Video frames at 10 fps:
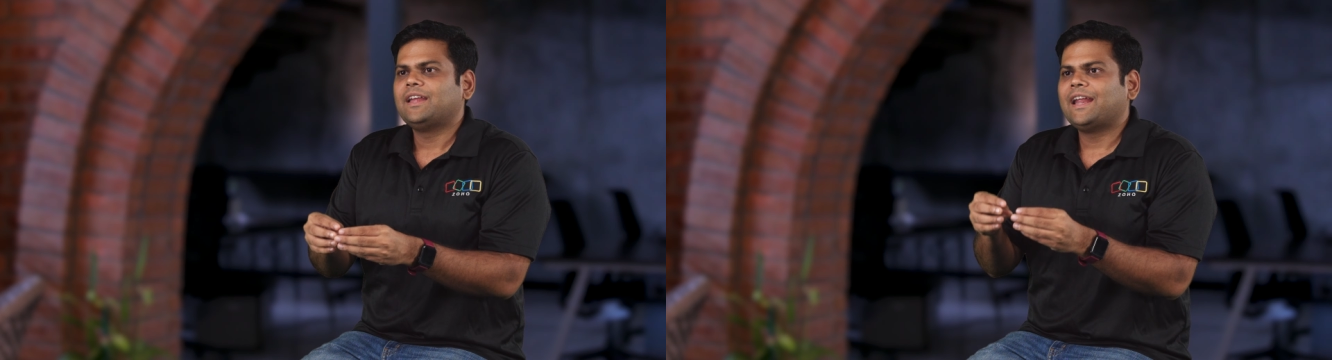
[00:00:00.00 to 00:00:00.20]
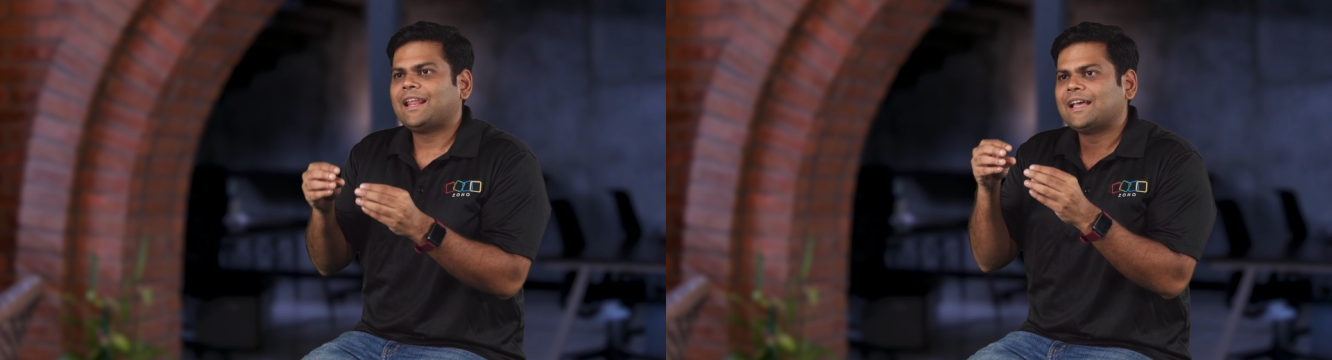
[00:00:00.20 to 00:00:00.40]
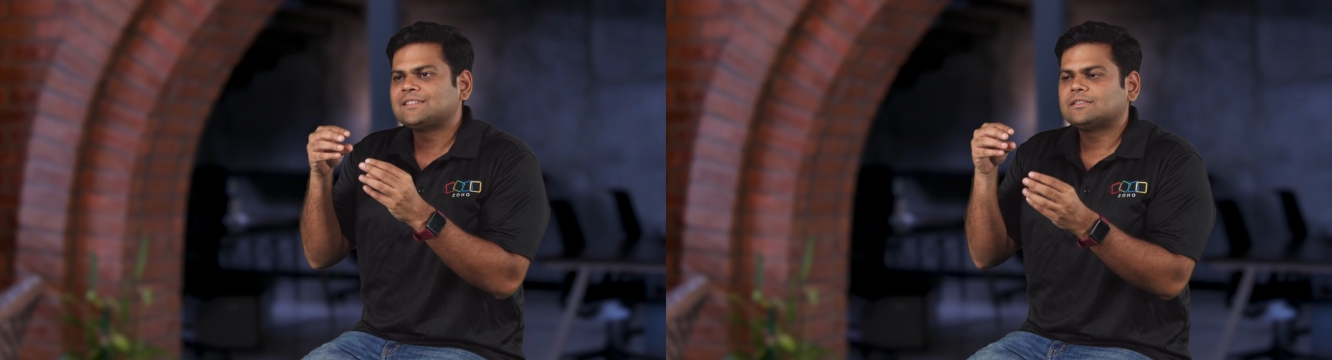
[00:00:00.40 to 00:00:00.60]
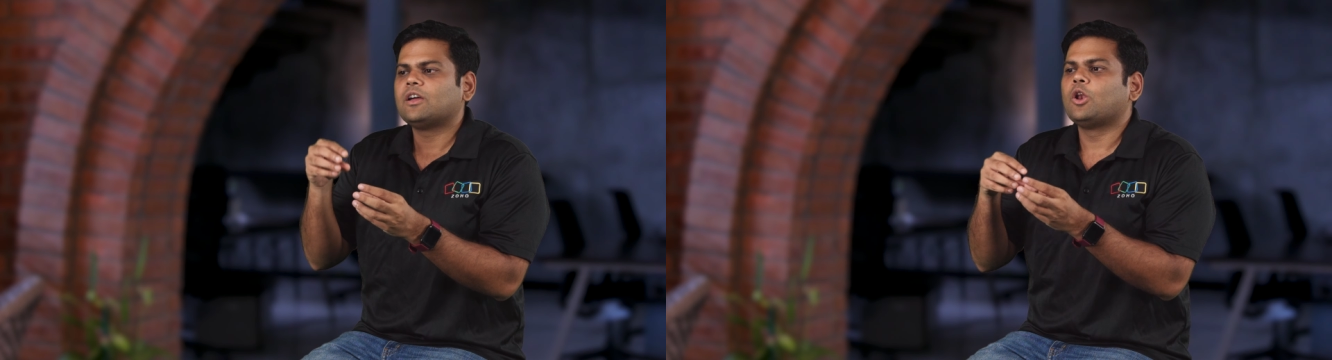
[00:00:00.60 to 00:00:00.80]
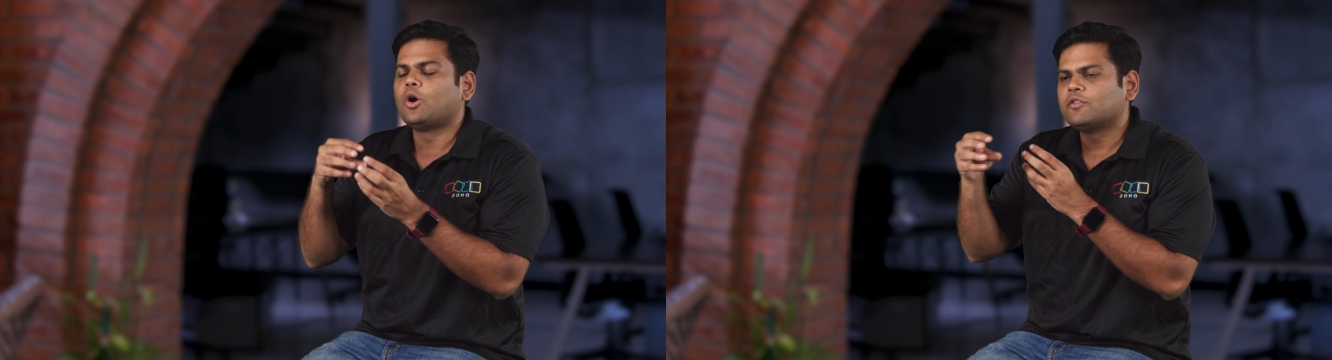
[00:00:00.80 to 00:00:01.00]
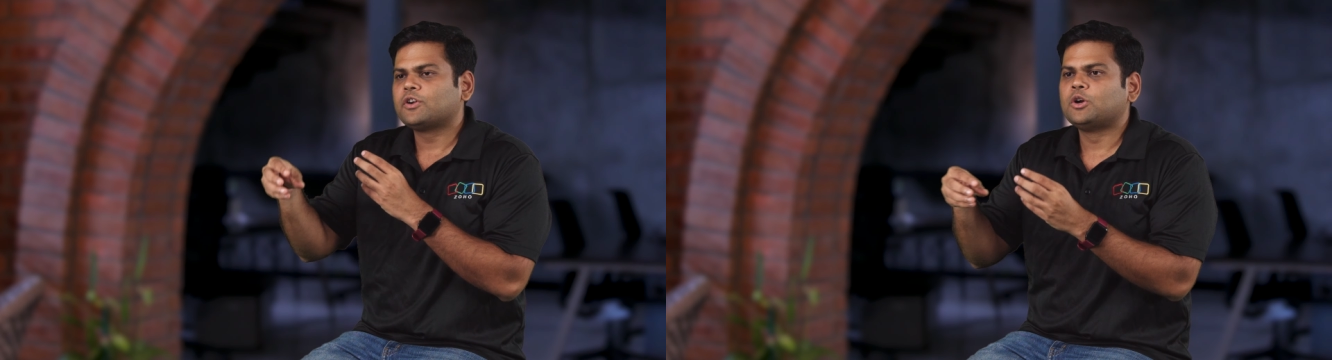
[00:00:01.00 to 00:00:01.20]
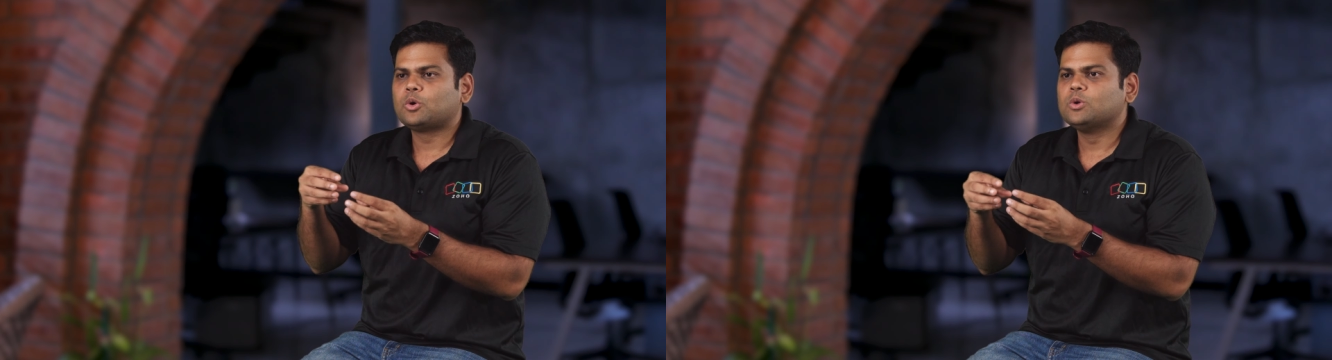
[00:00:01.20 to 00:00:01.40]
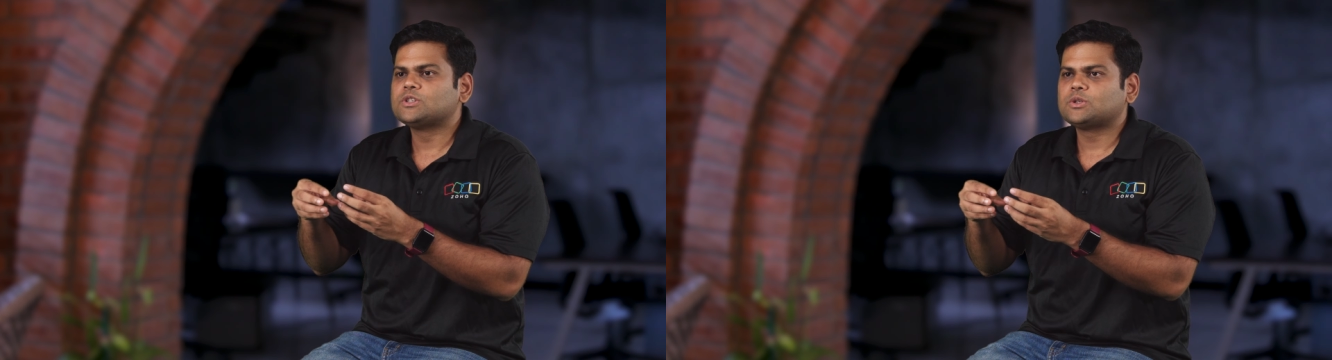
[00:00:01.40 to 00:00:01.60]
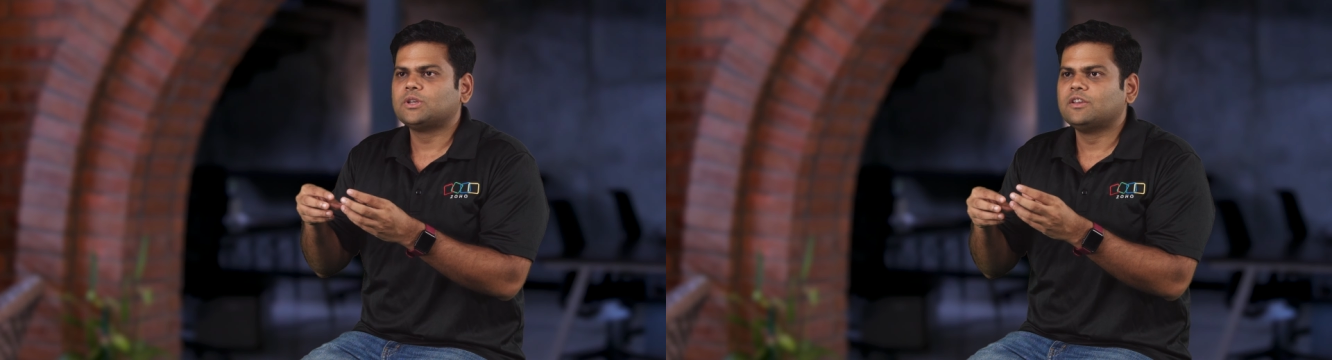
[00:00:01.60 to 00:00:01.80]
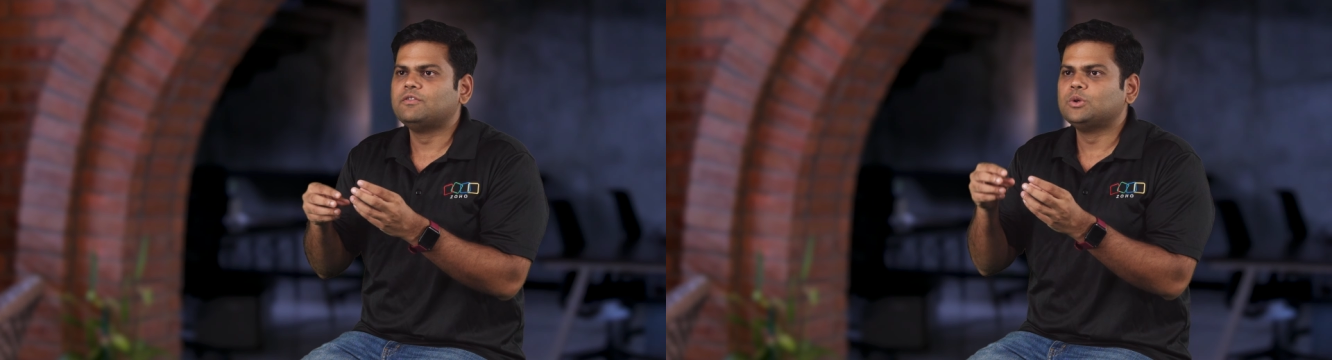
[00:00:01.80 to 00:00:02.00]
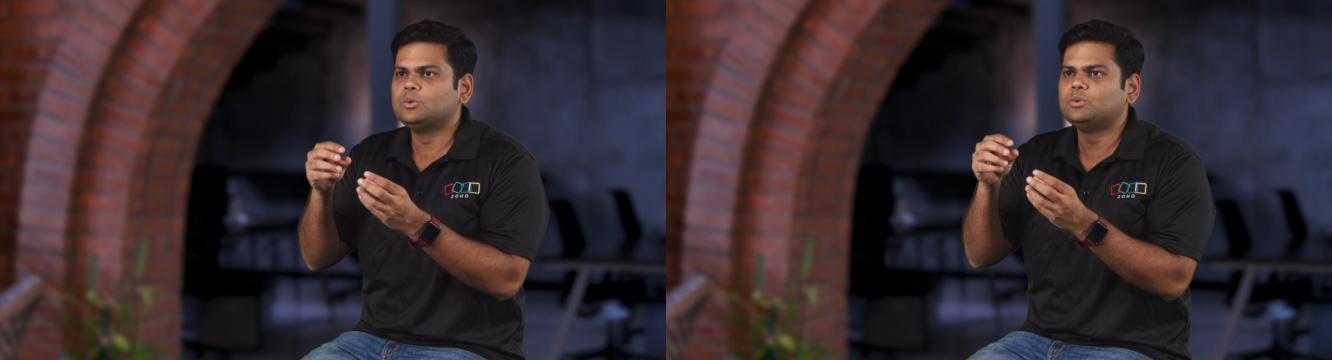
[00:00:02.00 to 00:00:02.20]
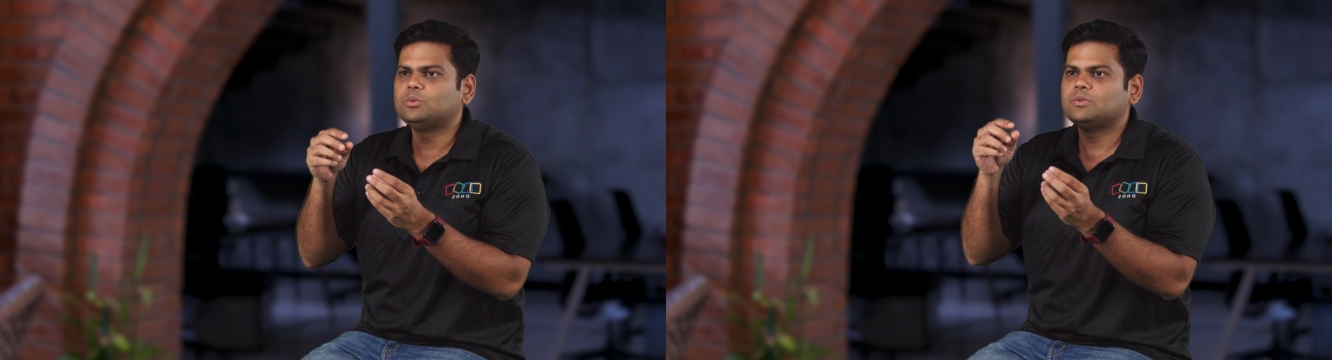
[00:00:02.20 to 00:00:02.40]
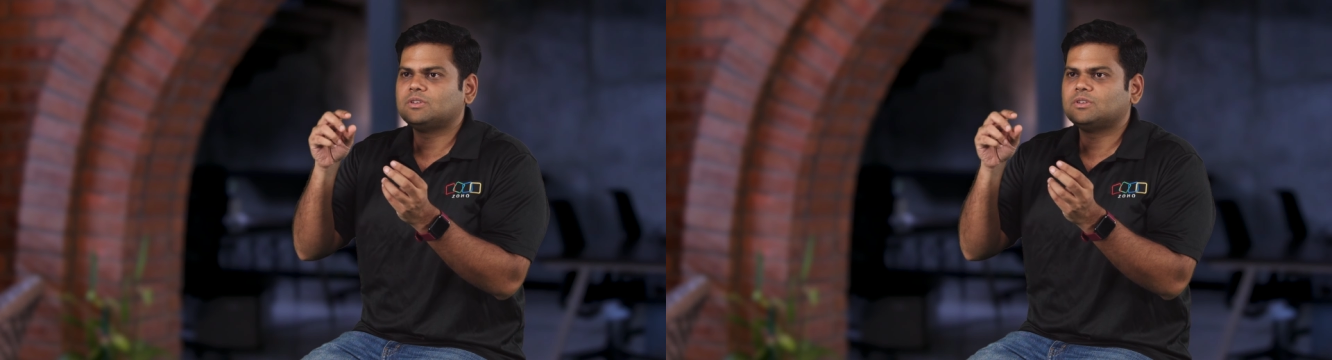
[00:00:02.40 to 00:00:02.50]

It has a lot of controls to give you